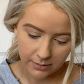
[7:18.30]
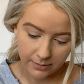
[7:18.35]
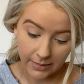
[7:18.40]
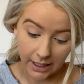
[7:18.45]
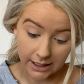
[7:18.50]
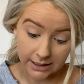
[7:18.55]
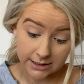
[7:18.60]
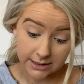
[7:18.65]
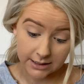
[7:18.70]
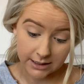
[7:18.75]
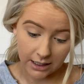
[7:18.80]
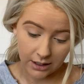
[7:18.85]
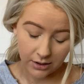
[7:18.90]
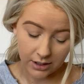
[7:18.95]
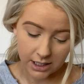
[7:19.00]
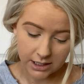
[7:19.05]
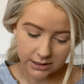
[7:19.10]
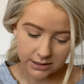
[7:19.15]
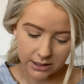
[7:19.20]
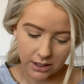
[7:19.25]

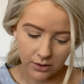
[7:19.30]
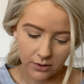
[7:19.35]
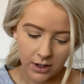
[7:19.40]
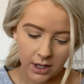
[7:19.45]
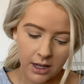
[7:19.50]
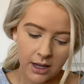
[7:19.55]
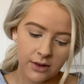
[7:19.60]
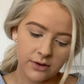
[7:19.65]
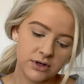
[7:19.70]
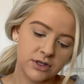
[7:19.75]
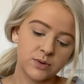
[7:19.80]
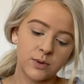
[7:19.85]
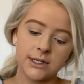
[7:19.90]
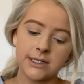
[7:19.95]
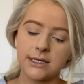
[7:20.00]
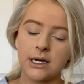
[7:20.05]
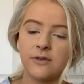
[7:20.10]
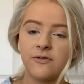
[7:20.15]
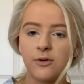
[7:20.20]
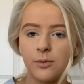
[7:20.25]
Mascara. So there's one
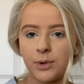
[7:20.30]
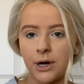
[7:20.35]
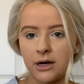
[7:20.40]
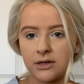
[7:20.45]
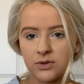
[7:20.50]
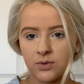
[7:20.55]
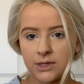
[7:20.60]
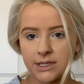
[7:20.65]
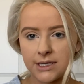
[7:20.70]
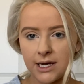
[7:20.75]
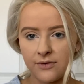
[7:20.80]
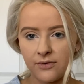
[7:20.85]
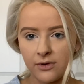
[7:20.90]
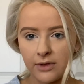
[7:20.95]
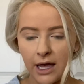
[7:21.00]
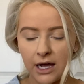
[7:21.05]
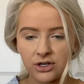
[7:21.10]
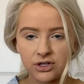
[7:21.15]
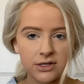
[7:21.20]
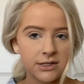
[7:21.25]
side for brows, one side for
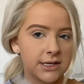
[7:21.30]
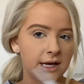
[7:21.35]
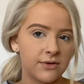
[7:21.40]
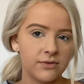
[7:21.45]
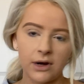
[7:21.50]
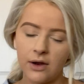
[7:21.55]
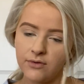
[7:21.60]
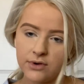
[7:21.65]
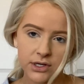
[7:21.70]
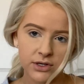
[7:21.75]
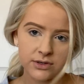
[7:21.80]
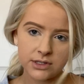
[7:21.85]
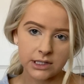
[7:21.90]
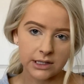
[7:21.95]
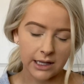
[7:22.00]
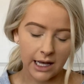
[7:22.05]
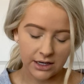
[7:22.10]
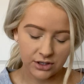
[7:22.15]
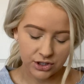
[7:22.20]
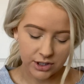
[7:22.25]
lashes. I've never used a
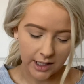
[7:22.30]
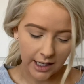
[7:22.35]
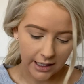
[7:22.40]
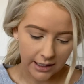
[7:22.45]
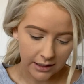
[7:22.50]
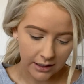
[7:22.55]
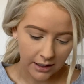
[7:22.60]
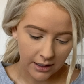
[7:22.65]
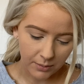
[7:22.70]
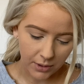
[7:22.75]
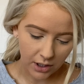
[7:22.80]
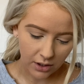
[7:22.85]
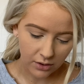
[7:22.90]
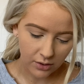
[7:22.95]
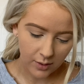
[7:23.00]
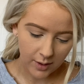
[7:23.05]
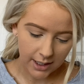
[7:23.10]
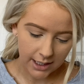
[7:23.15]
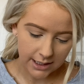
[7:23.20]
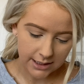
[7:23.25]
lash side, but I'll go
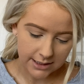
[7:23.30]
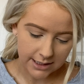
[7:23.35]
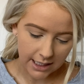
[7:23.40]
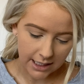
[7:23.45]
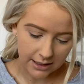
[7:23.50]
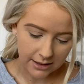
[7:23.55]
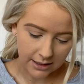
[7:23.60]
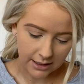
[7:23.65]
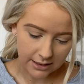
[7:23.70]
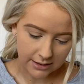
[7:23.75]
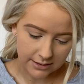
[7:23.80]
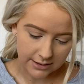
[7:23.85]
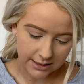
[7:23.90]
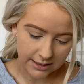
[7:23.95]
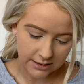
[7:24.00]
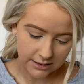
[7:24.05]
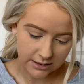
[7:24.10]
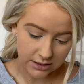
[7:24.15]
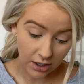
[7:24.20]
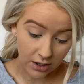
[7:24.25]
ahead and take this.
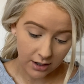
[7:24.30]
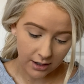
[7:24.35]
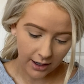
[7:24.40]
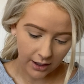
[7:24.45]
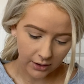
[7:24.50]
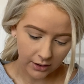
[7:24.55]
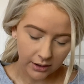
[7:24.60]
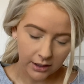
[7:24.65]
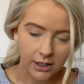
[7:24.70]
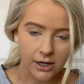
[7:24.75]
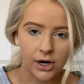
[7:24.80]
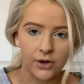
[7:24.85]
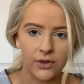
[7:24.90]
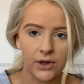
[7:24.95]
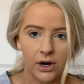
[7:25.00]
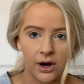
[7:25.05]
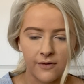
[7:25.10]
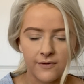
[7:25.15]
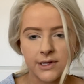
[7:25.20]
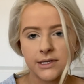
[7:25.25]
It started out clear, and then
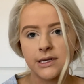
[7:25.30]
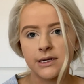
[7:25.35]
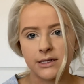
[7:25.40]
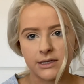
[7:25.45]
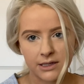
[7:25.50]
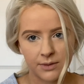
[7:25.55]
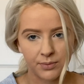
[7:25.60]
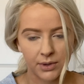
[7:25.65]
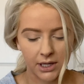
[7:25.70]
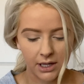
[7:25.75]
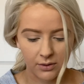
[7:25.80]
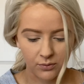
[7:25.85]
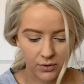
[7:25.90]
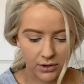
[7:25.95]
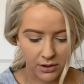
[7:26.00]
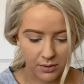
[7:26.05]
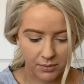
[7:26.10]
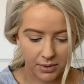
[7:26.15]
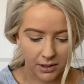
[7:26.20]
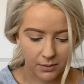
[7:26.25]
obviously dipping in with
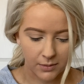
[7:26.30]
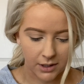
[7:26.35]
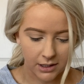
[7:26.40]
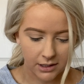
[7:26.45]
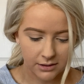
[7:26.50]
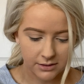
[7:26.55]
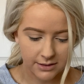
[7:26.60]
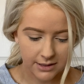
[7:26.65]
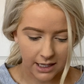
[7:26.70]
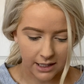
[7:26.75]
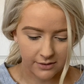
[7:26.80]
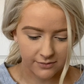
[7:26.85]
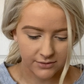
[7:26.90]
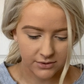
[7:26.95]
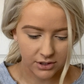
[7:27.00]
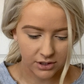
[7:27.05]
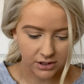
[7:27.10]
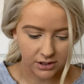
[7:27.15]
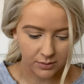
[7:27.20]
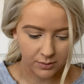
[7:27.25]
the pigment, it's kind of
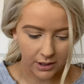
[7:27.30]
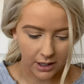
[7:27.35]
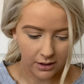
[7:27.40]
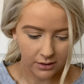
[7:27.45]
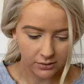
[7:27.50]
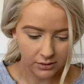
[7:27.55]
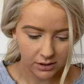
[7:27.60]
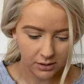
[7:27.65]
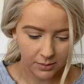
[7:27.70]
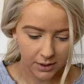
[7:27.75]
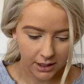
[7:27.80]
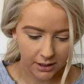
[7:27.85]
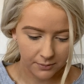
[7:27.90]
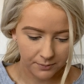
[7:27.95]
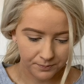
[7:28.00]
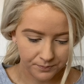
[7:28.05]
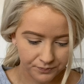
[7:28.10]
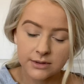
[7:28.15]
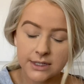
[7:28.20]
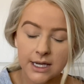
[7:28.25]
turned it brown a little
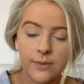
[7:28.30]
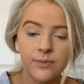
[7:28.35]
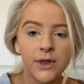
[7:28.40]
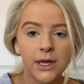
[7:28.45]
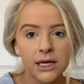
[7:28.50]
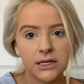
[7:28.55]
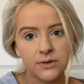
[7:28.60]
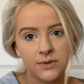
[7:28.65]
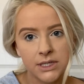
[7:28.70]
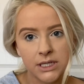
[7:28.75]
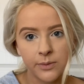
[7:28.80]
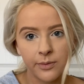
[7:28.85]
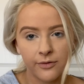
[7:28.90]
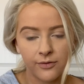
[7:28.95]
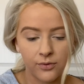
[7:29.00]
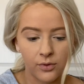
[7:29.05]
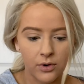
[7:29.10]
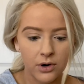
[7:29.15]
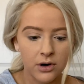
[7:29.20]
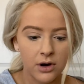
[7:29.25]
bit. Same thing as we did before.